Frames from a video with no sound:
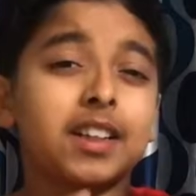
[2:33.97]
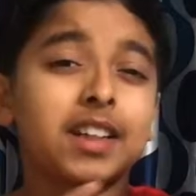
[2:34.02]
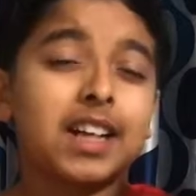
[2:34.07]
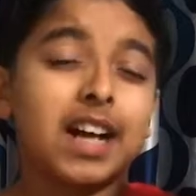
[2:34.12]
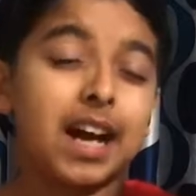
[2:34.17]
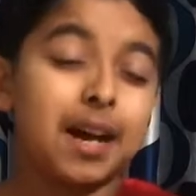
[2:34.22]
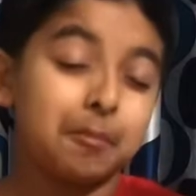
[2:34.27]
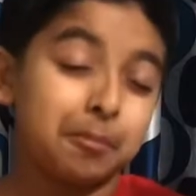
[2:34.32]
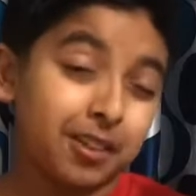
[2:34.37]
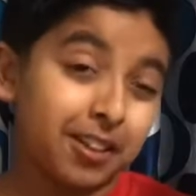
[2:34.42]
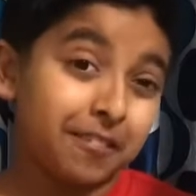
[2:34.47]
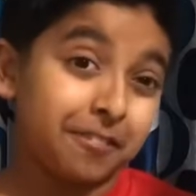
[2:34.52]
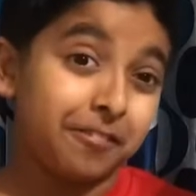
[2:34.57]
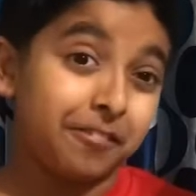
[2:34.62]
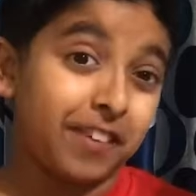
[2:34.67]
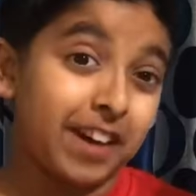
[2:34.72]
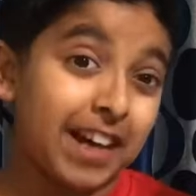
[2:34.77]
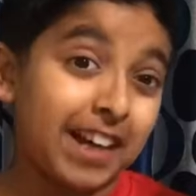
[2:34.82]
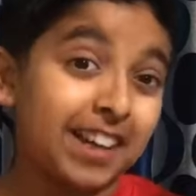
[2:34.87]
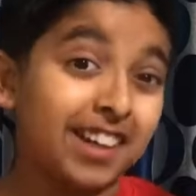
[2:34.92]
The Goblet of
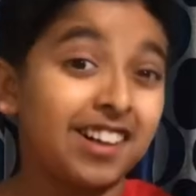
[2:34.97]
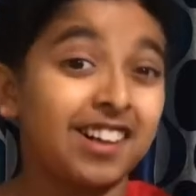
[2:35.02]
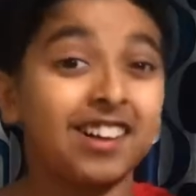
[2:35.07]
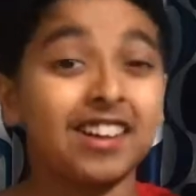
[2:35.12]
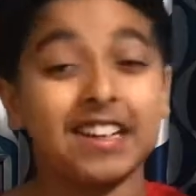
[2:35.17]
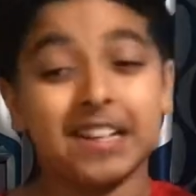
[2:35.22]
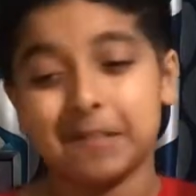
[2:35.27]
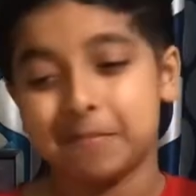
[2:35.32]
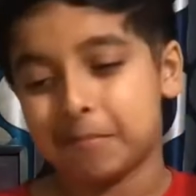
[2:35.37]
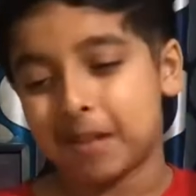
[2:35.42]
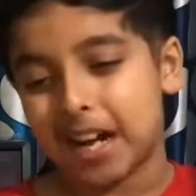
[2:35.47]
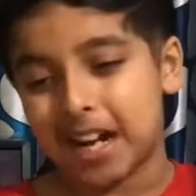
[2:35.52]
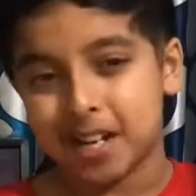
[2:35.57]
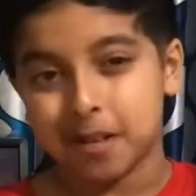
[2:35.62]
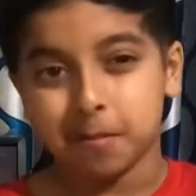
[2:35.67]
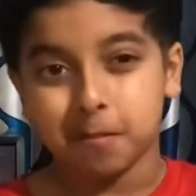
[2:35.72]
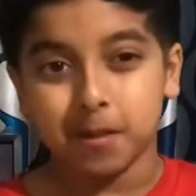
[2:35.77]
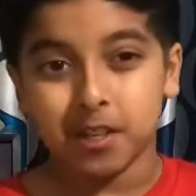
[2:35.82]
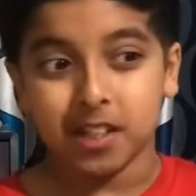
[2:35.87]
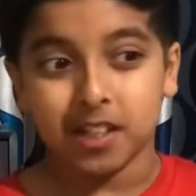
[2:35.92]
Fire, in my
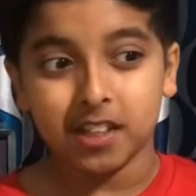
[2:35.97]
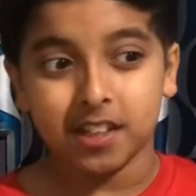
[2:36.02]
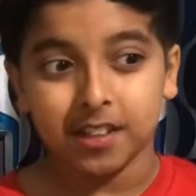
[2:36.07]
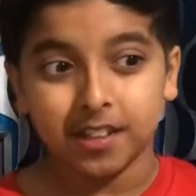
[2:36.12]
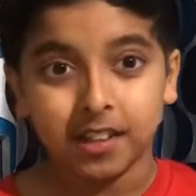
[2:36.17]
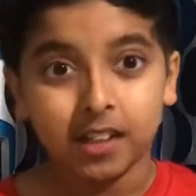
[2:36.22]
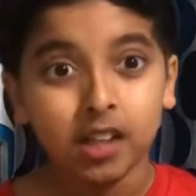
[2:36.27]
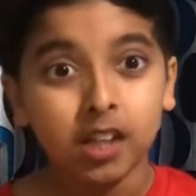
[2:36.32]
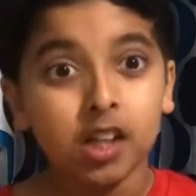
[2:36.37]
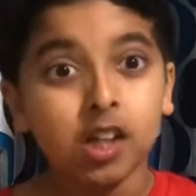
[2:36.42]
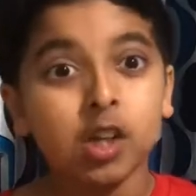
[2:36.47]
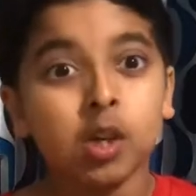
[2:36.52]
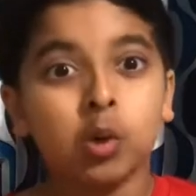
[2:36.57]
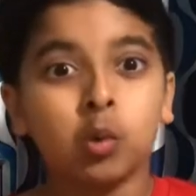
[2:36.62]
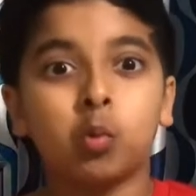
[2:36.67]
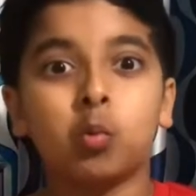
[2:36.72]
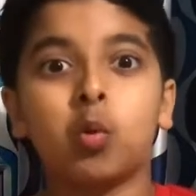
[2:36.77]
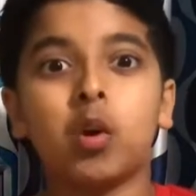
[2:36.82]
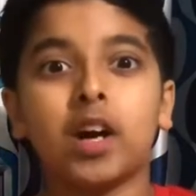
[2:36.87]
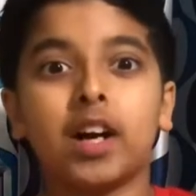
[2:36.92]
opinion,
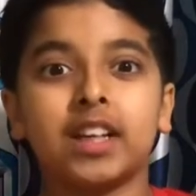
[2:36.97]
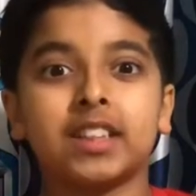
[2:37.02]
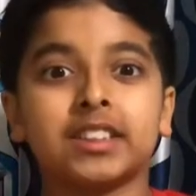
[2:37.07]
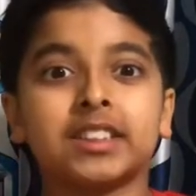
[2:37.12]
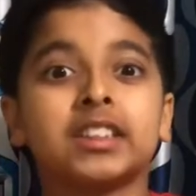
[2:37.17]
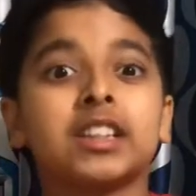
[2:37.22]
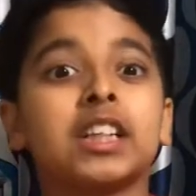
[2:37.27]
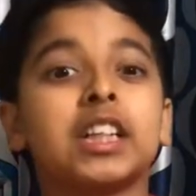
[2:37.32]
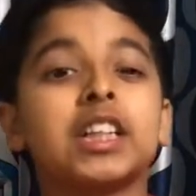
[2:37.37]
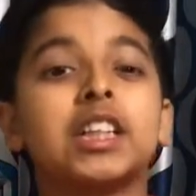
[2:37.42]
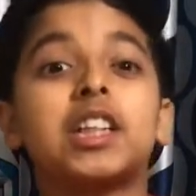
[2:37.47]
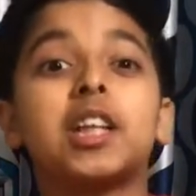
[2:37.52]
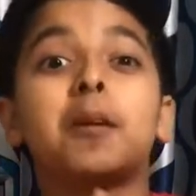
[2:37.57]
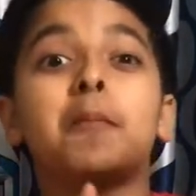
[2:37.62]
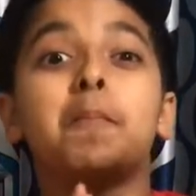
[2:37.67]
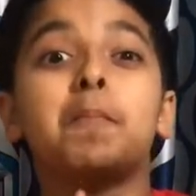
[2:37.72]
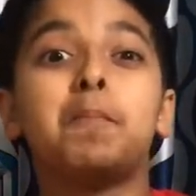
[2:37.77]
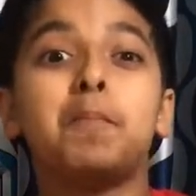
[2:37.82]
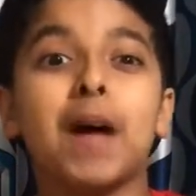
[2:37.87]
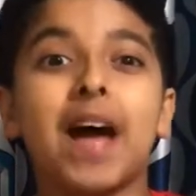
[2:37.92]
was
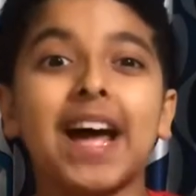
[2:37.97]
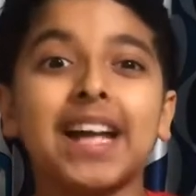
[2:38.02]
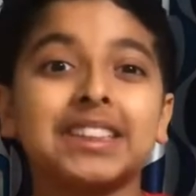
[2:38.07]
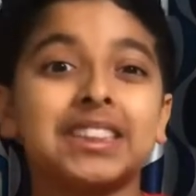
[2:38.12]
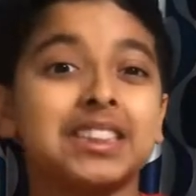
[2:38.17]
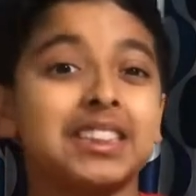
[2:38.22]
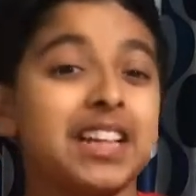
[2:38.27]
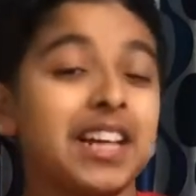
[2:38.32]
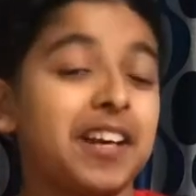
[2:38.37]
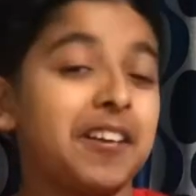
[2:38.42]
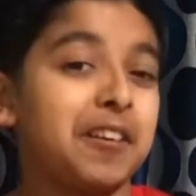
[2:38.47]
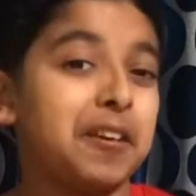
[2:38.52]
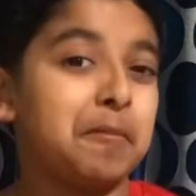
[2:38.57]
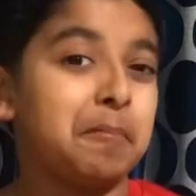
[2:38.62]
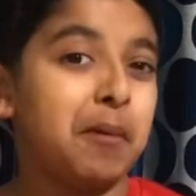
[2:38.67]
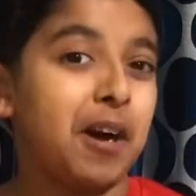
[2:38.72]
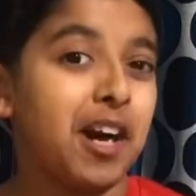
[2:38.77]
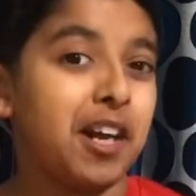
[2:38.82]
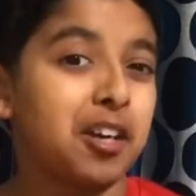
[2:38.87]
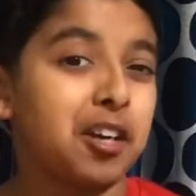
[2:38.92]
the best Harry
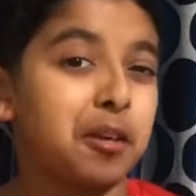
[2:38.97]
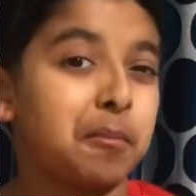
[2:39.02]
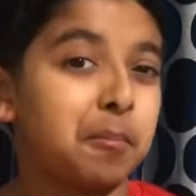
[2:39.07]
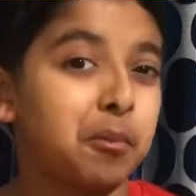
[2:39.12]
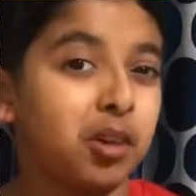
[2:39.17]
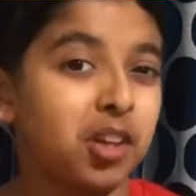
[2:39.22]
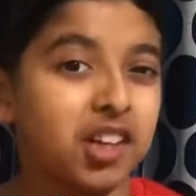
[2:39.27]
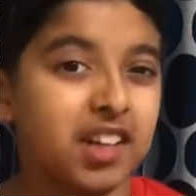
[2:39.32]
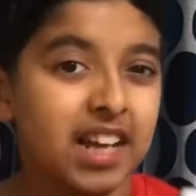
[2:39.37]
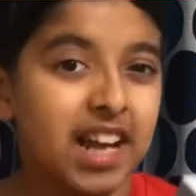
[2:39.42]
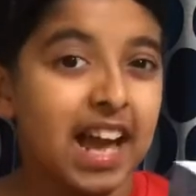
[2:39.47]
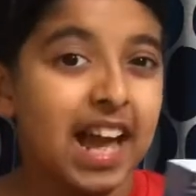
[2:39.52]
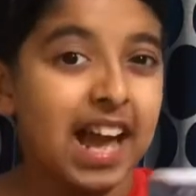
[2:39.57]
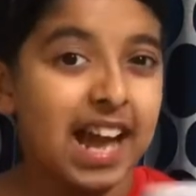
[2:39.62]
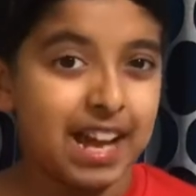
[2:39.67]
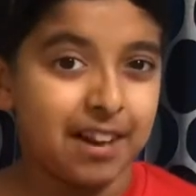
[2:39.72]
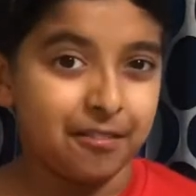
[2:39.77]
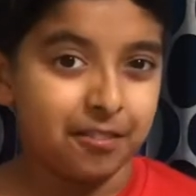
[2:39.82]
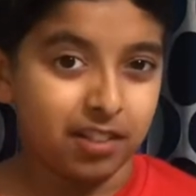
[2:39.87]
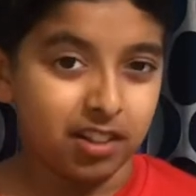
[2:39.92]
Potter book
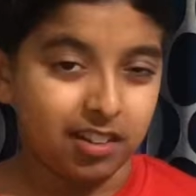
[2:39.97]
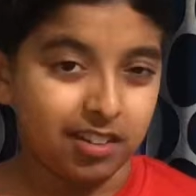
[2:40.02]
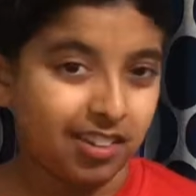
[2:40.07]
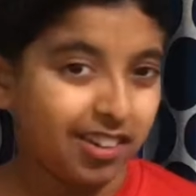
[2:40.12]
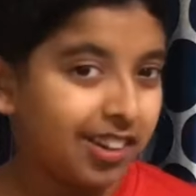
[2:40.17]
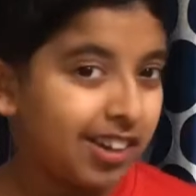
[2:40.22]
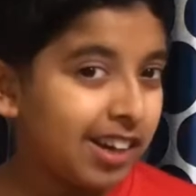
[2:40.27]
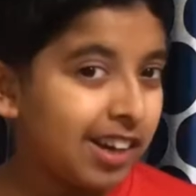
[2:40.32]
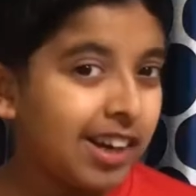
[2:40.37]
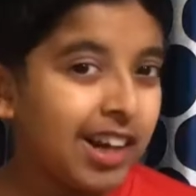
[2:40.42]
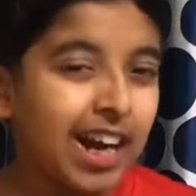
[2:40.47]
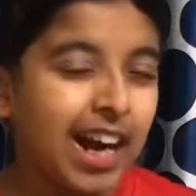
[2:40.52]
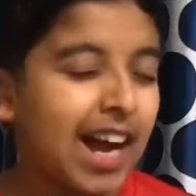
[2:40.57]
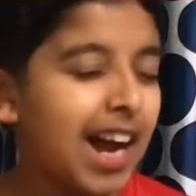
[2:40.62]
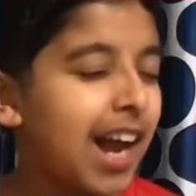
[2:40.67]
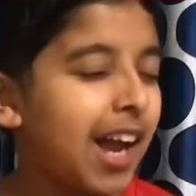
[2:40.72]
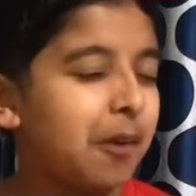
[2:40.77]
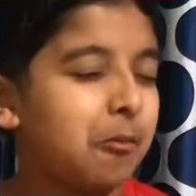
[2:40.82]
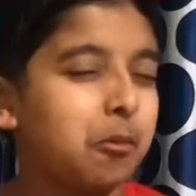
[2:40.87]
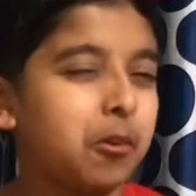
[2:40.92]
ever.
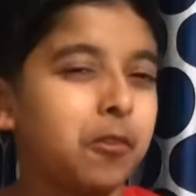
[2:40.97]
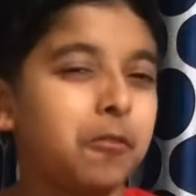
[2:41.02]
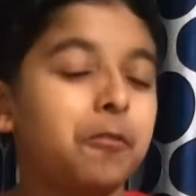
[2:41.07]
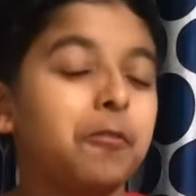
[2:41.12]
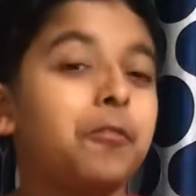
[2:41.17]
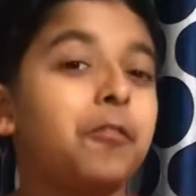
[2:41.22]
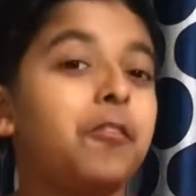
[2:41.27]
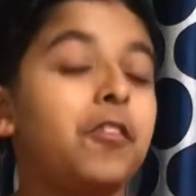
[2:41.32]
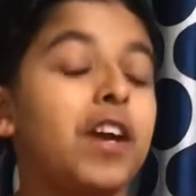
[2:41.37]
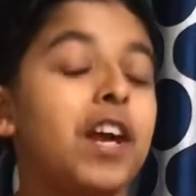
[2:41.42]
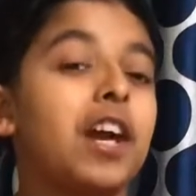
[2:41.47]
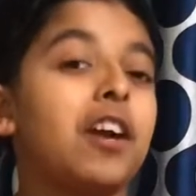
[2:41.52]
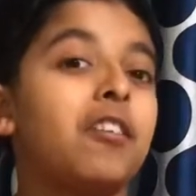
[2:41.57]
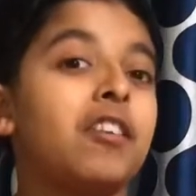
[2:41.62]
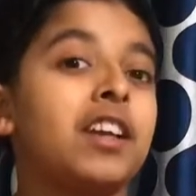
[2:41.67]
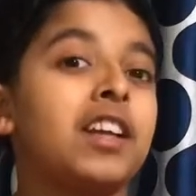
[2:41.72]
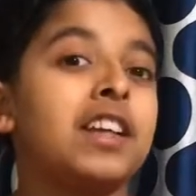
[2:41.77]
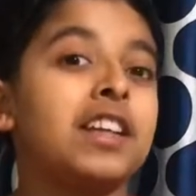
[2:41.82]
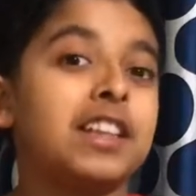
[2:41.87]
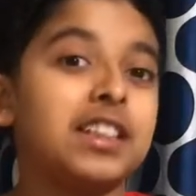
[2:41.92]
I would
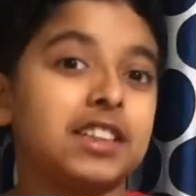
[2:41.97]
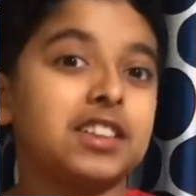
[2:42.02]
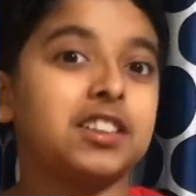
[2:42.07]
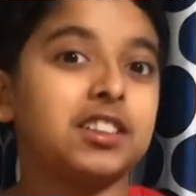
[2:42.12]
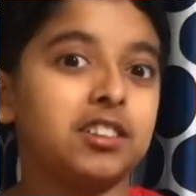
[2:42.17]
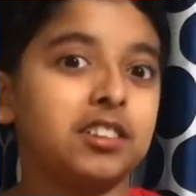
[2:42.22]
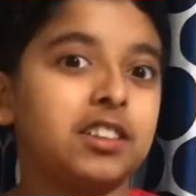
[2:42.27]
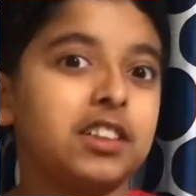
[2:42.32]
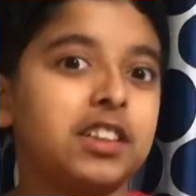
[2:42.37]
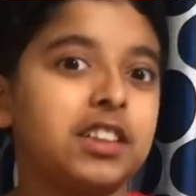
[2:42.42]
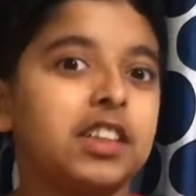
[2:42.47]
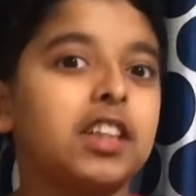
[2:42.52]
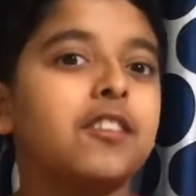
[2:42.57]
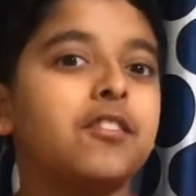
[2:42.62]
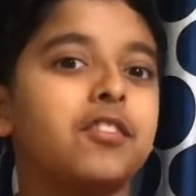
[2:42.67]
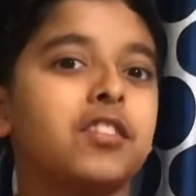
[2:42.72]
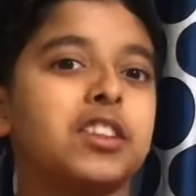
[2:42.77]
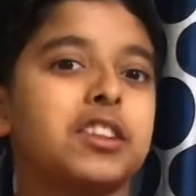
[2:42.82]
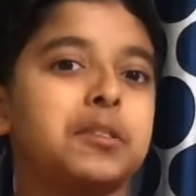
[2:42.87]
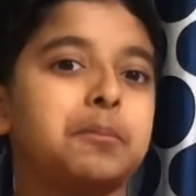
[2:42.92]
very easily
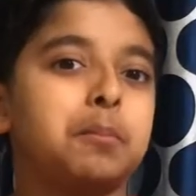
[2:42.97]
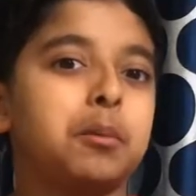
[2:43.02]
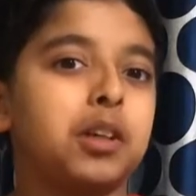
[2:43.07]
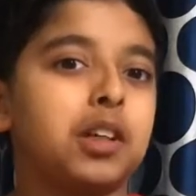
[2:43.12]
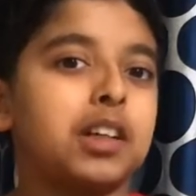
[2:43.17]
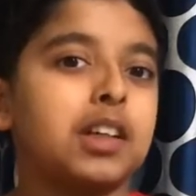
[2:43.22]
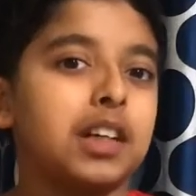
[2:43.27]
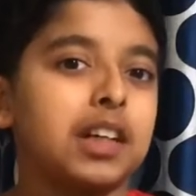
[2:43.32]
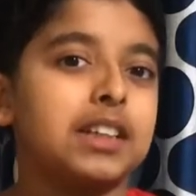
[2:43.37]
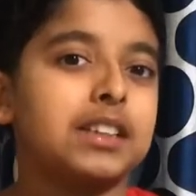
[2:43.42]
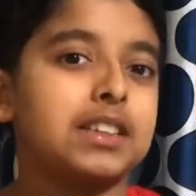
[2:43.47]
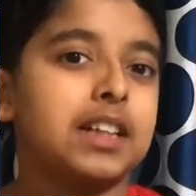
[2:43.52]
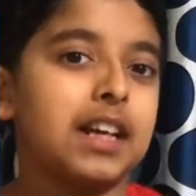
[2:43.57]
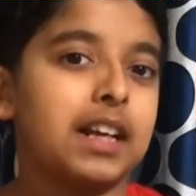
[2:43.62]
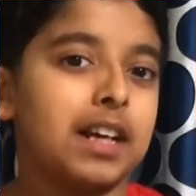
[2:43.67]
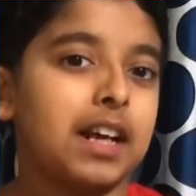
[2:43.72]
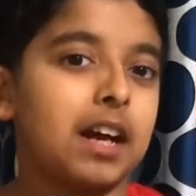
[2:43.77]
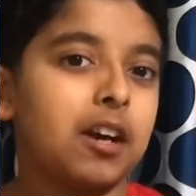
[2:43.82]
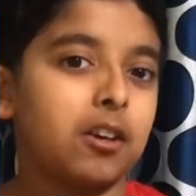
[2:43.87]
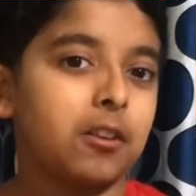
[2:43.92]
give this book a
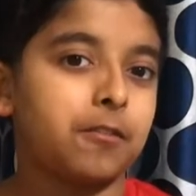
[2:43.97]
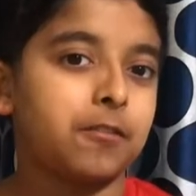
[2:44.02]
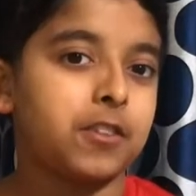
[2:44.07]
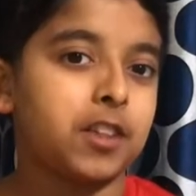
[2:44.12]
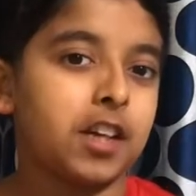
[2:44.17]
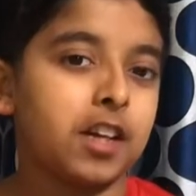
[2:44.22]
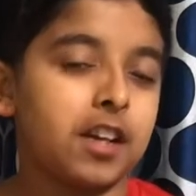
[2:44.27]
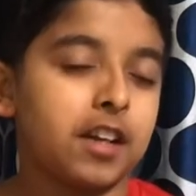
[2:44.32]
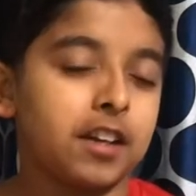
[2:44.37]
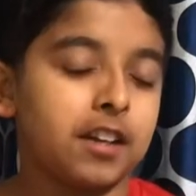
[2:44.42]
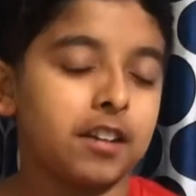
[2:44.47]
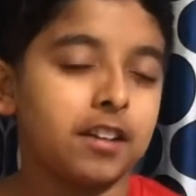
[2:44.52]
10 out of 10.